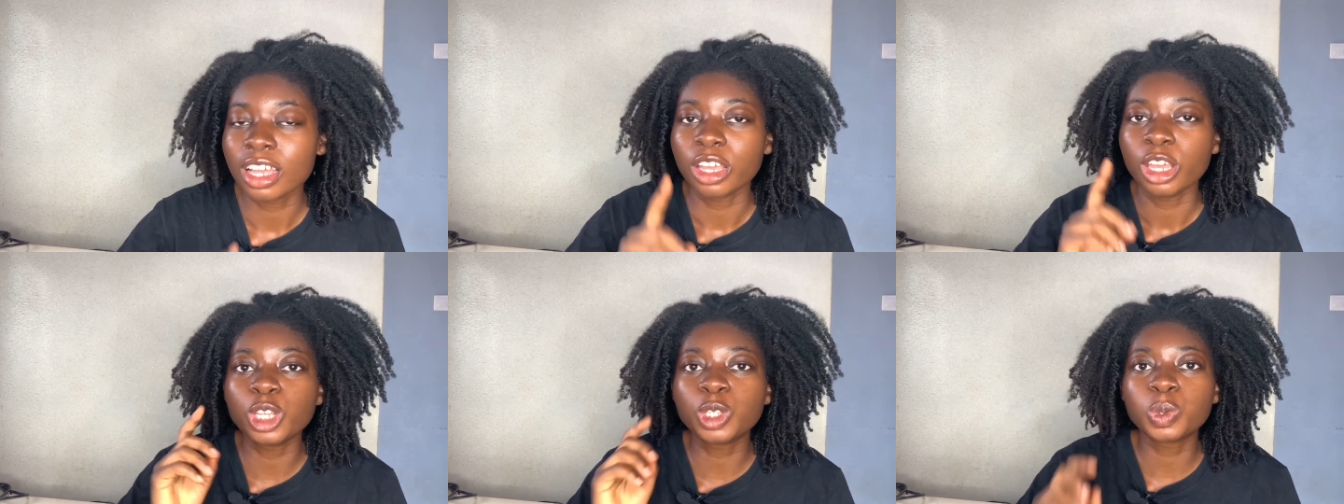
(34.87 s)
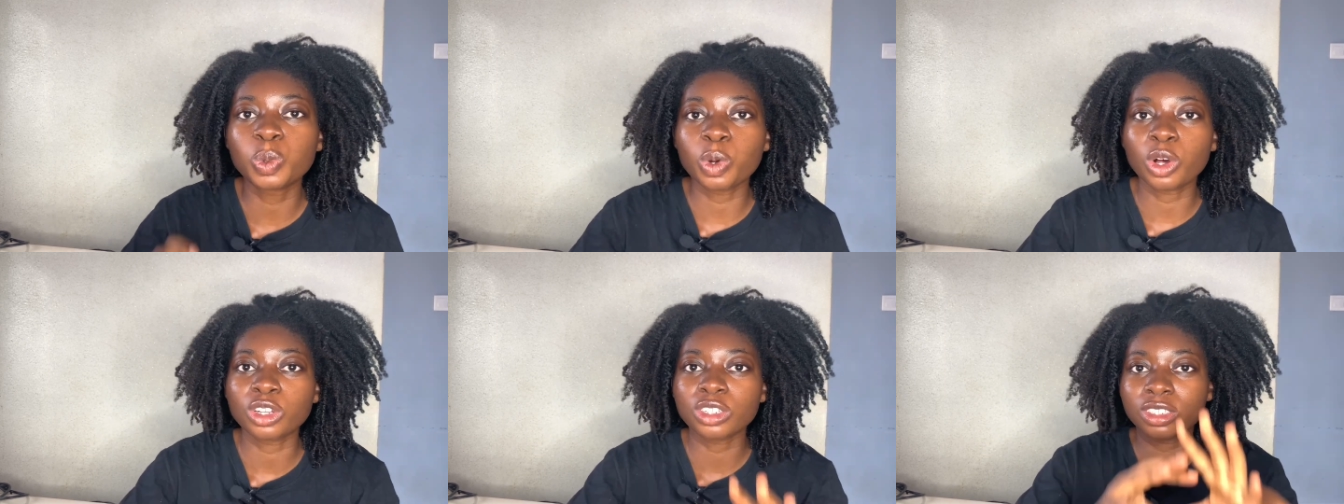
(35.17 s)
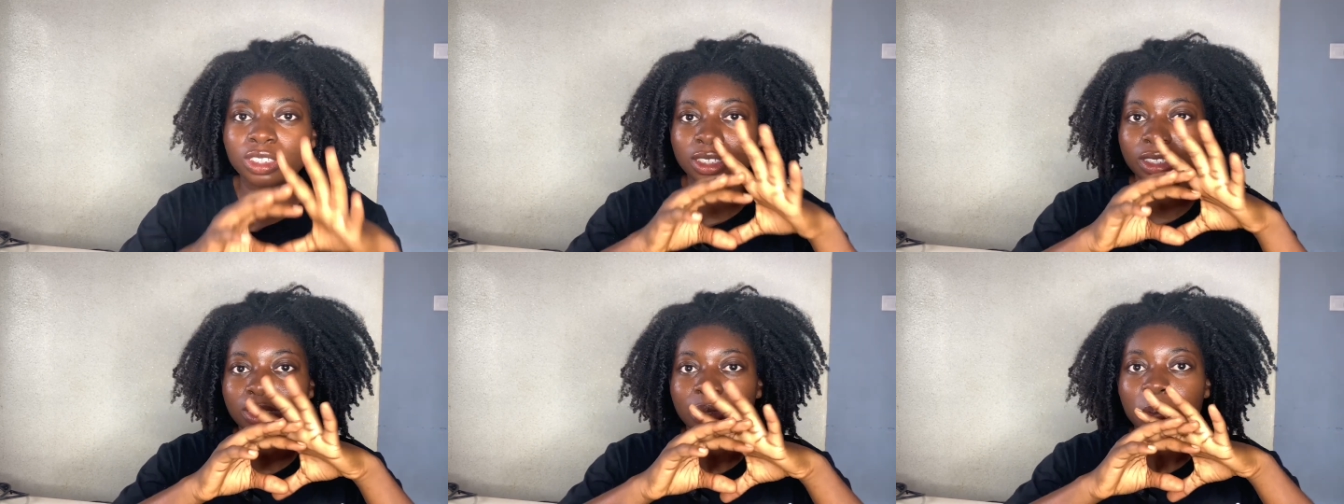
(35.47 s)
It
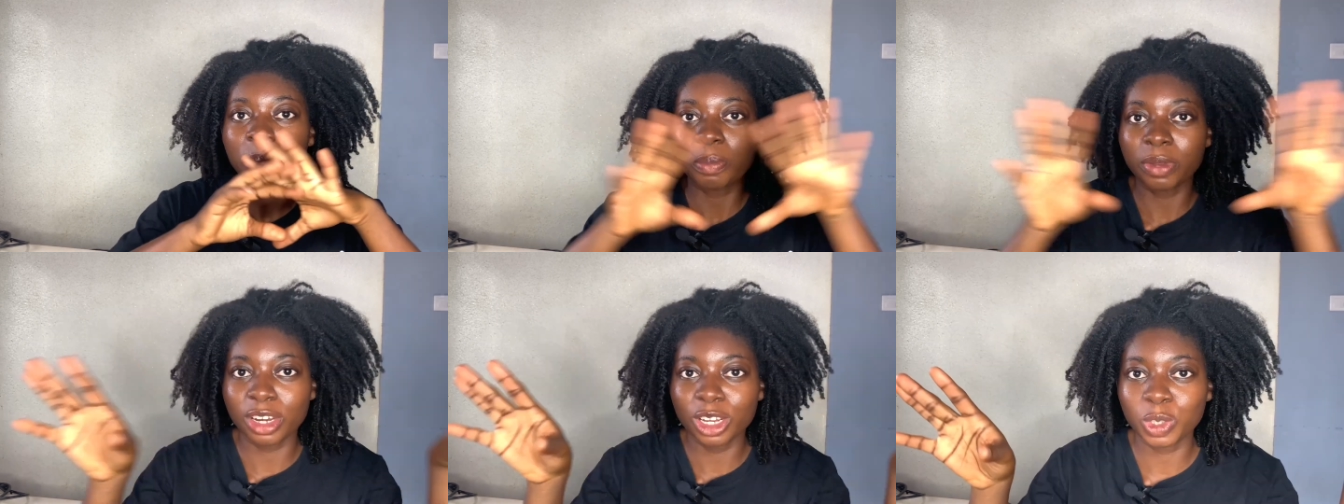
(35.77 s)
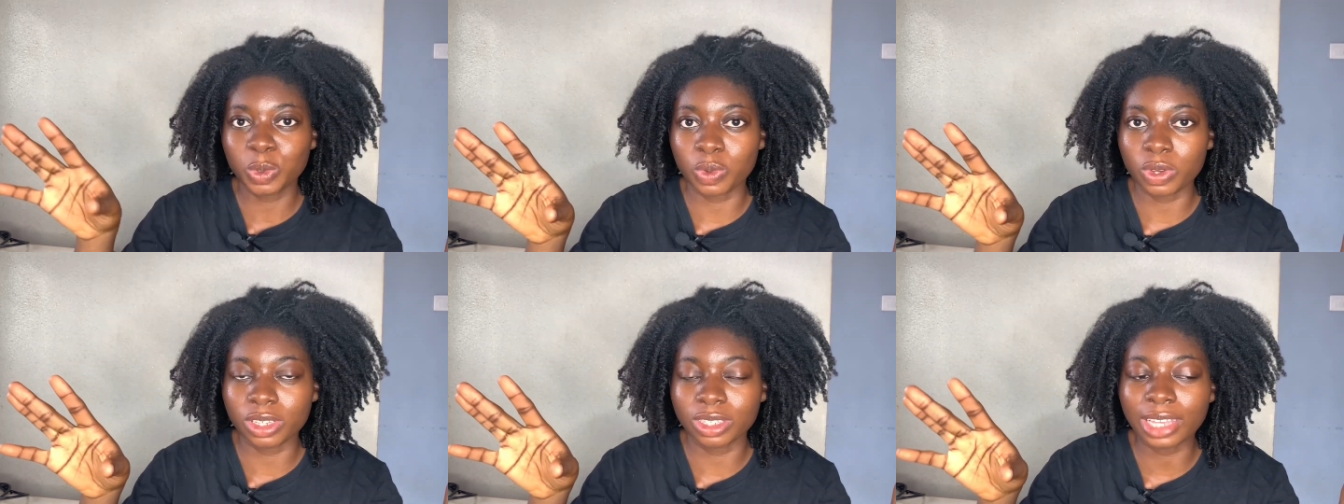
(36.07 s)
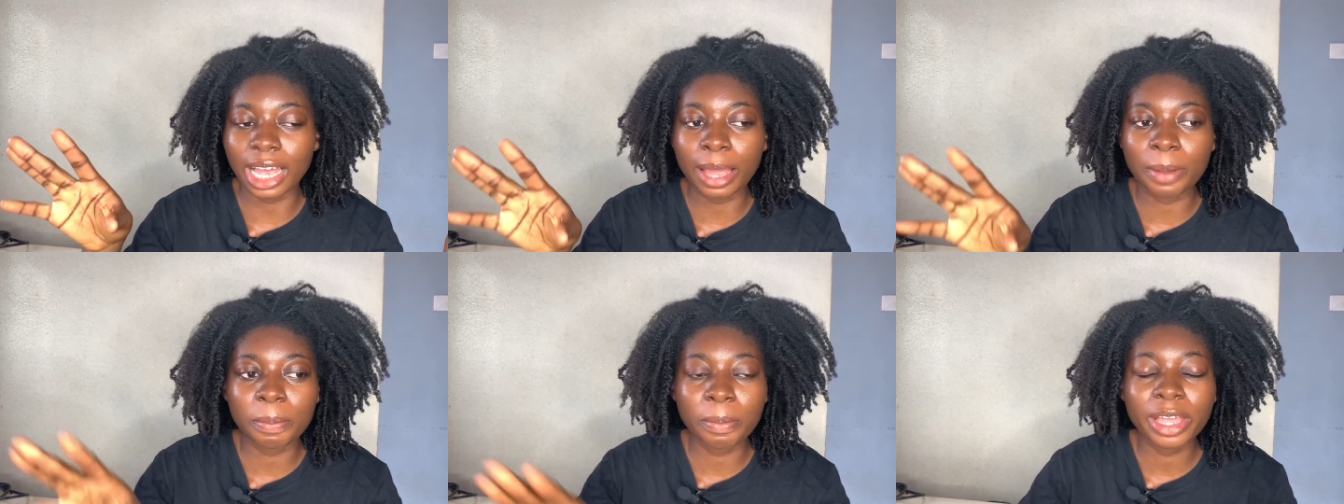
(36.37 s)
was mini twists.
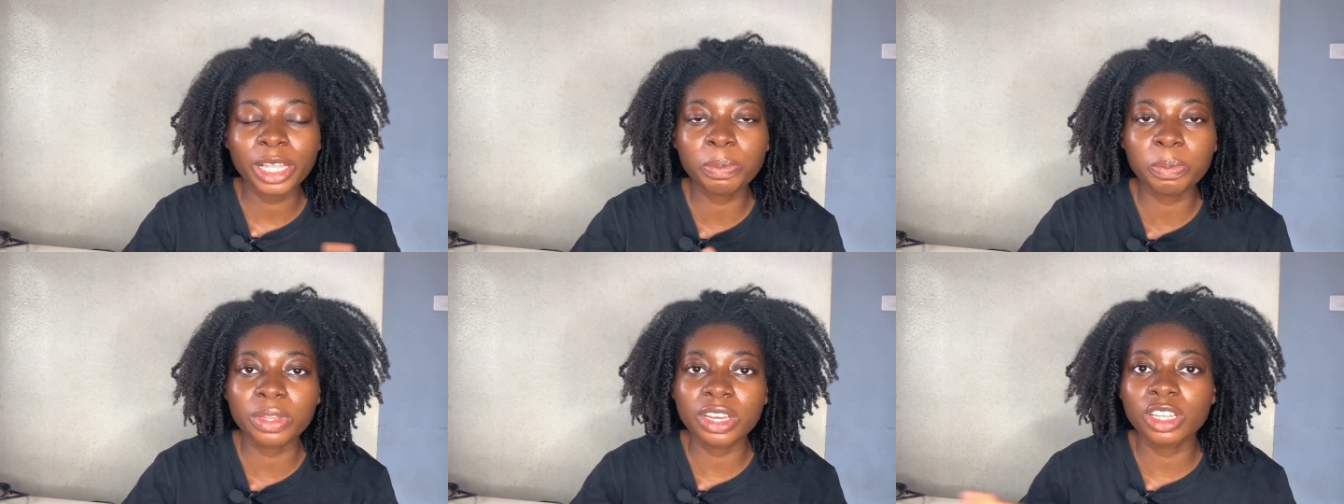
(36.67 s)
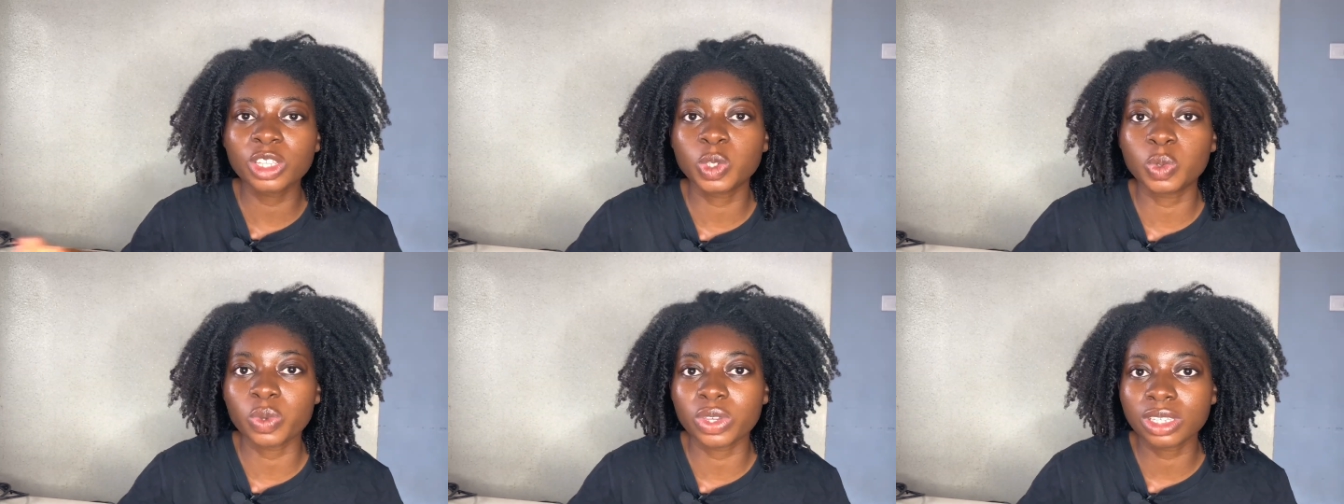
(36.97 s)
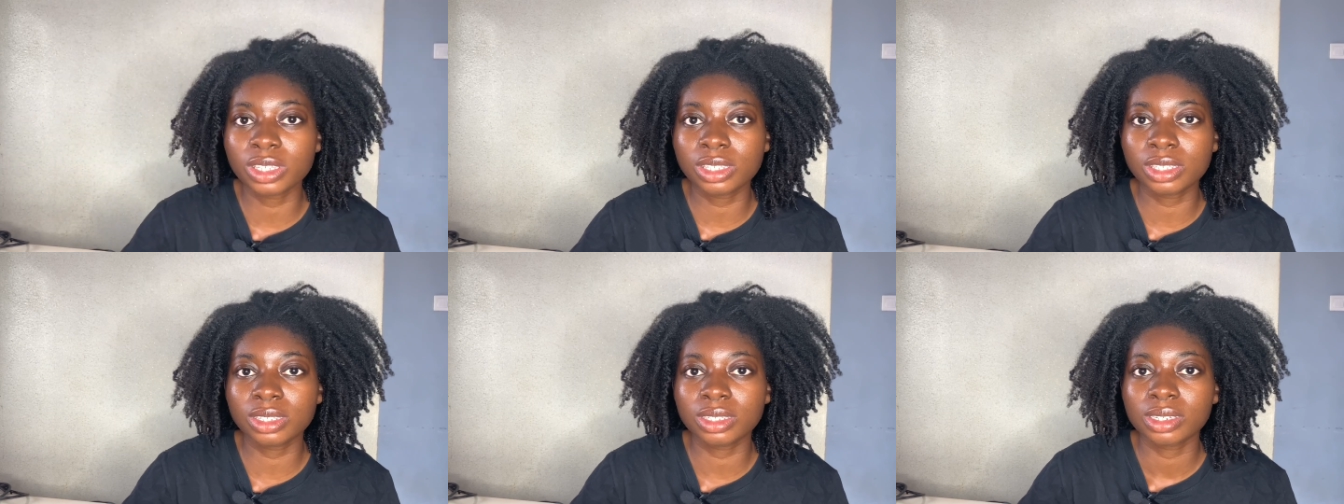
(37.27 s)
I made mini
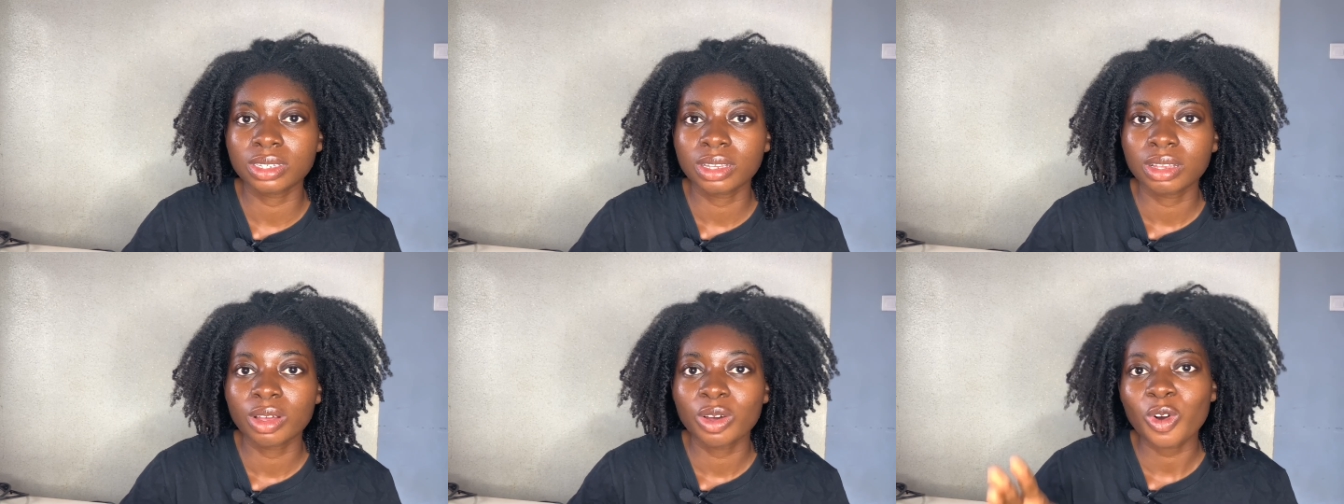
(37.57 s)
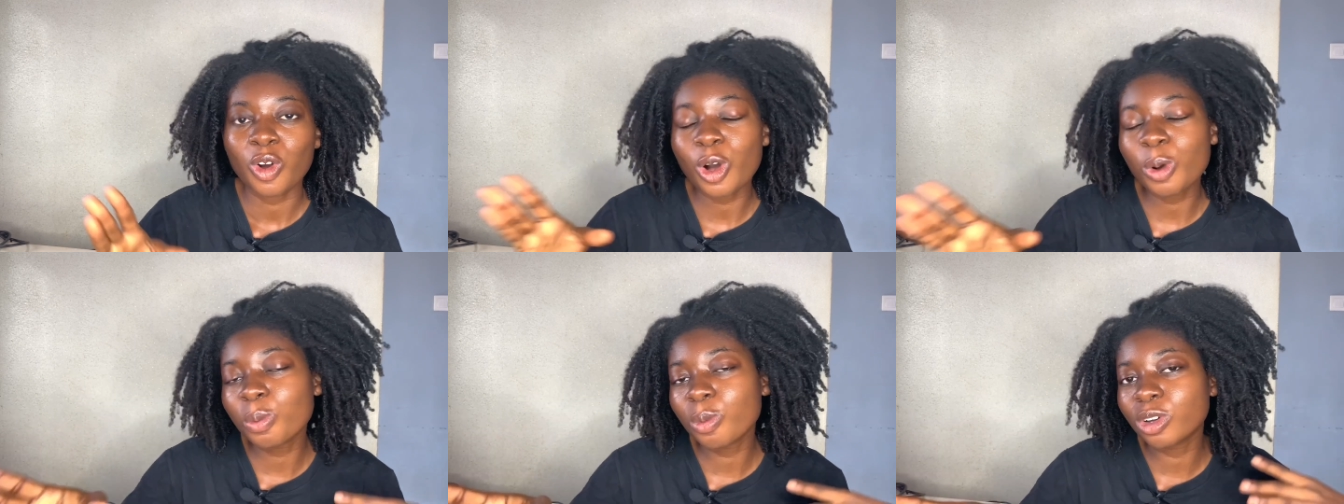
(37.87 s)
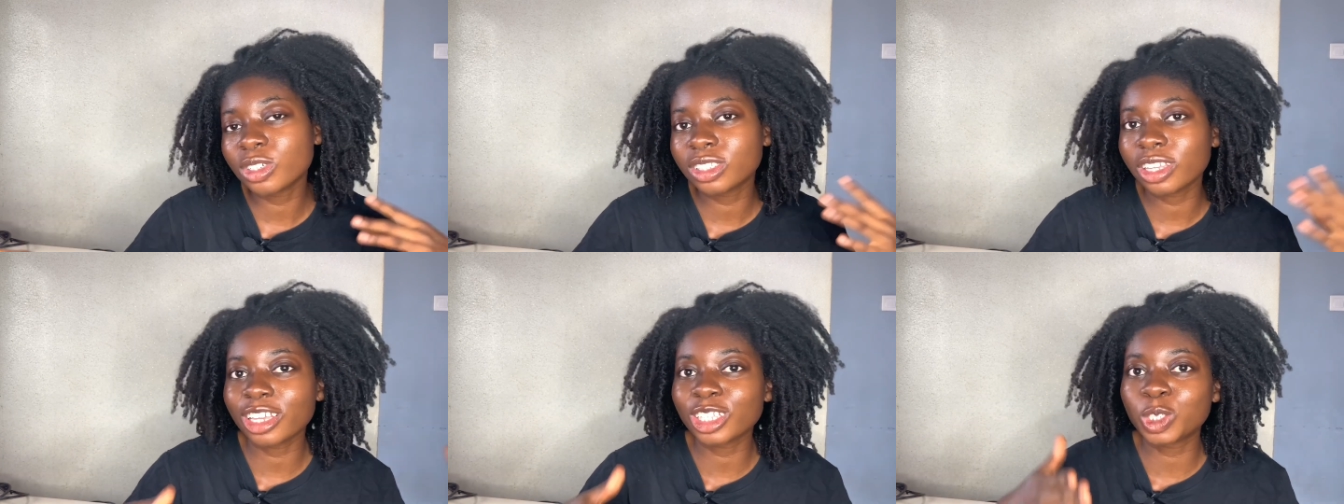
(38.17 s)
twists
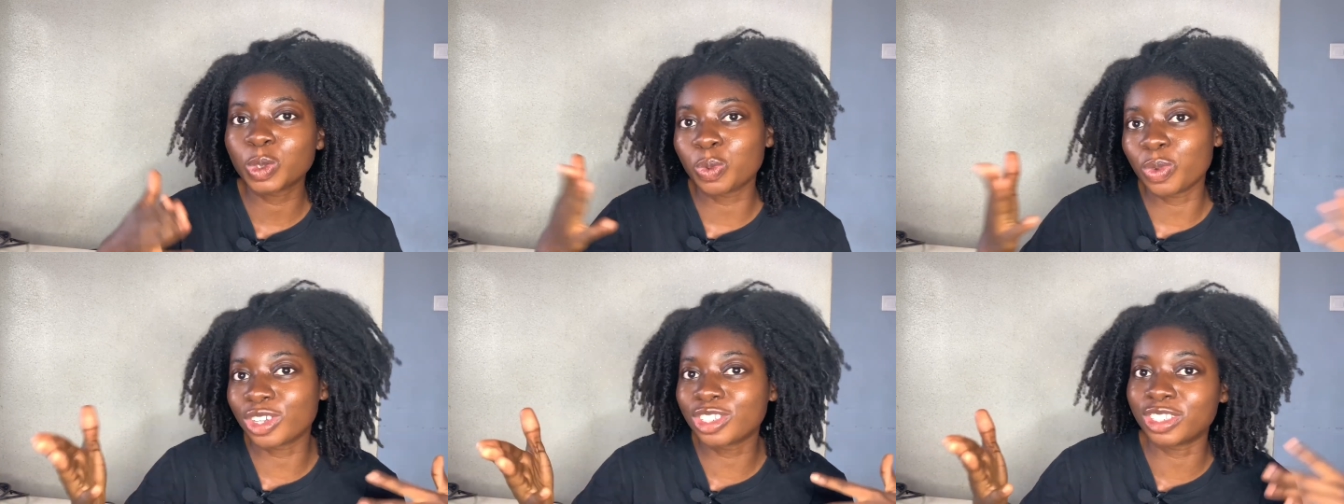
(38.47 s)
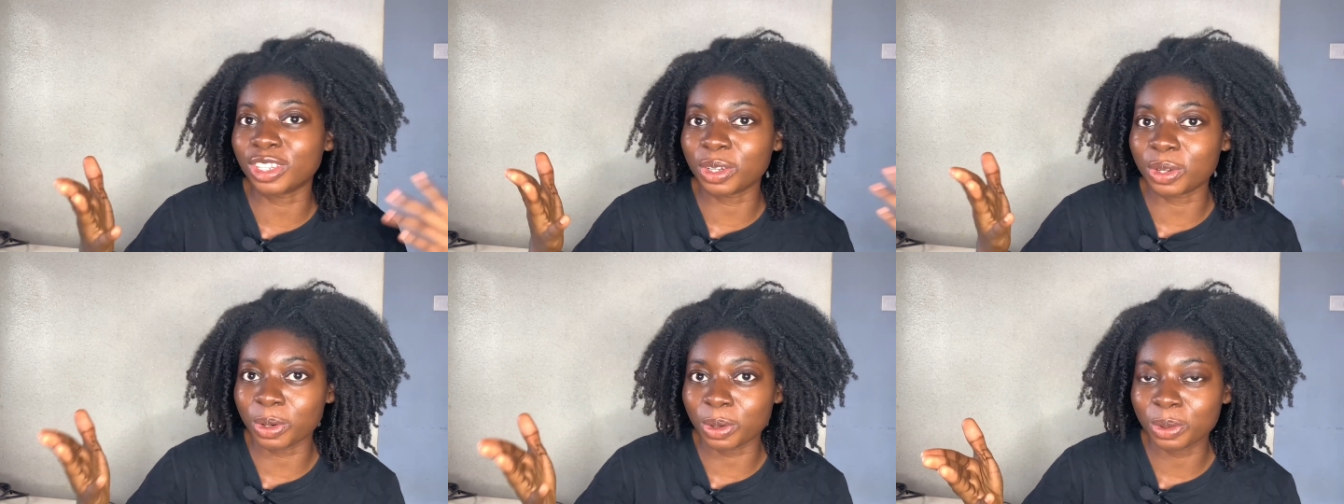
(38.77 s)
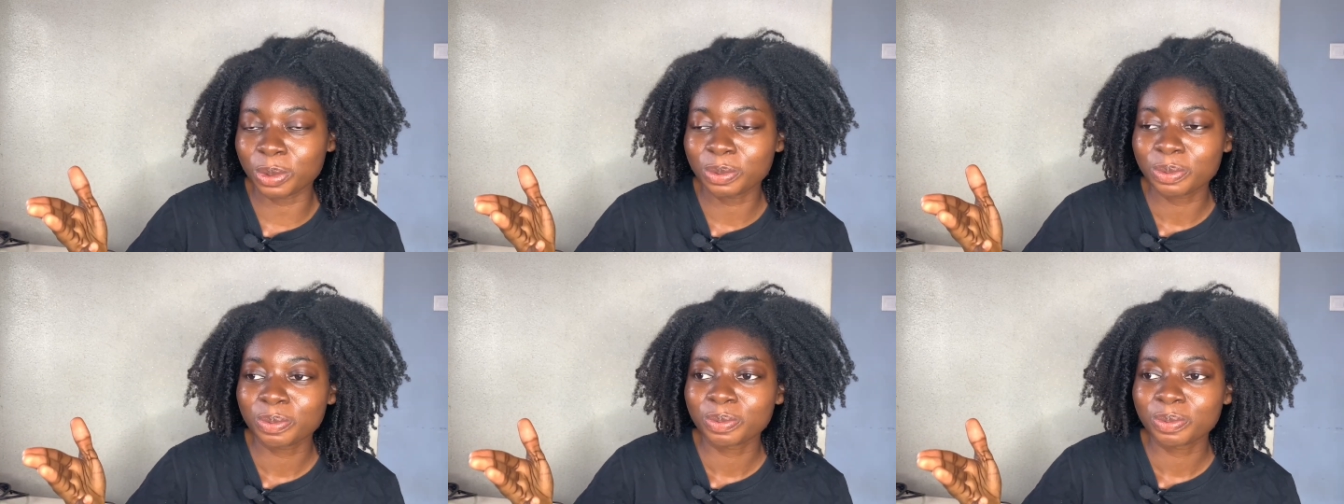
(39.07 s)
almost 8 weeks ago.